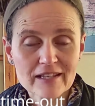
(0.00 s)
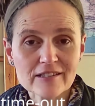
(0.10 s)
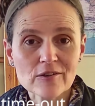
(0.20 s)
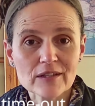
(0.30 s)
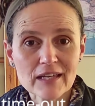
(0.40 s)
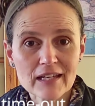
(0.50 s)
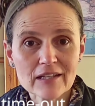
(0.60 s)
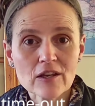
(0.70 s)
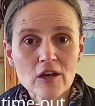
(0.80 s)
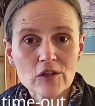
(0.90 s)
So
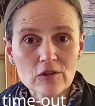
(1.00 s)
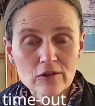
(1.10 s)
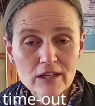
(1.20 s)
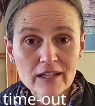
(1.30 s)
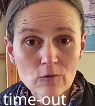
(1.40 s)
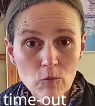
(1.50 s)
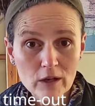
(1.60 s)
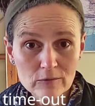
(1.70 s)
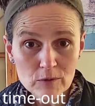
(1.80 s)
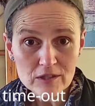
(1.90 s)
again, you're looking at
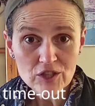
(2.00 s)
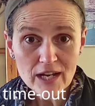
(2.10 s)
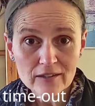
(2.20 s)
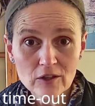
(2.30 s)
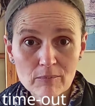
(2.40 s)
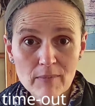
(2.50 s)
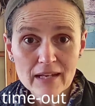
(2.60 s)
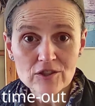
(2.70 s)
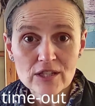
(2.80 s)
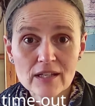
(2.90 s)
what was the child not
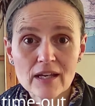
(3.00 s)
managing.